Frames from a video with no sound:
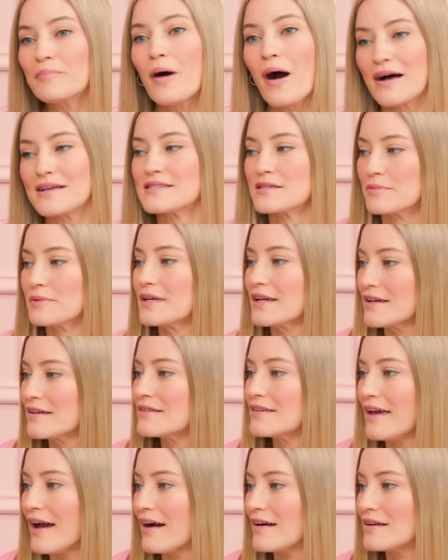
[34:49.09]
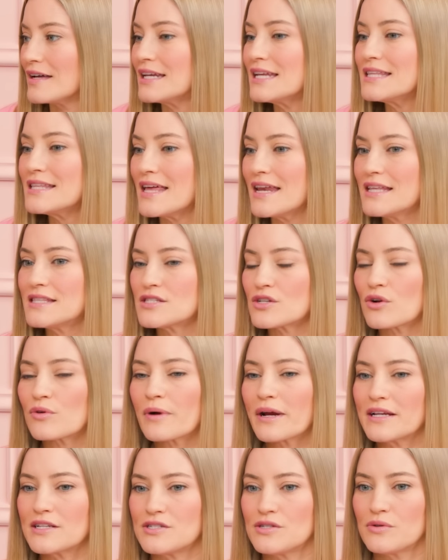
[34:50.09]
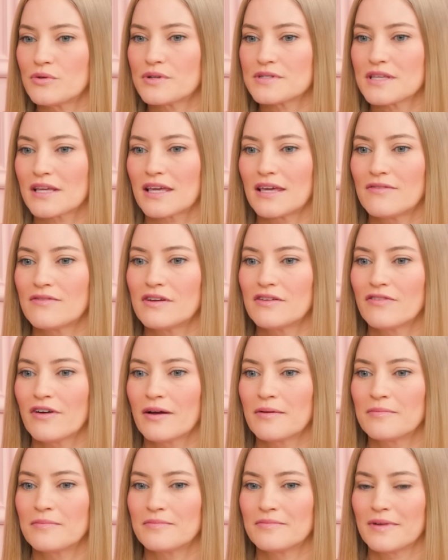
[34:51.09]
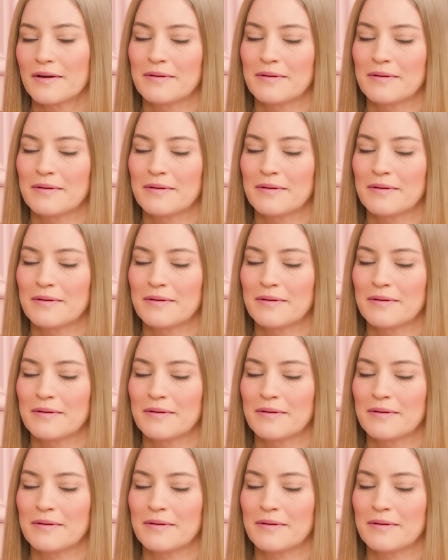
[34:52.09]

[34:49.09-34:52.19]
Possibly, yeah. And it's great too, because like even if I'm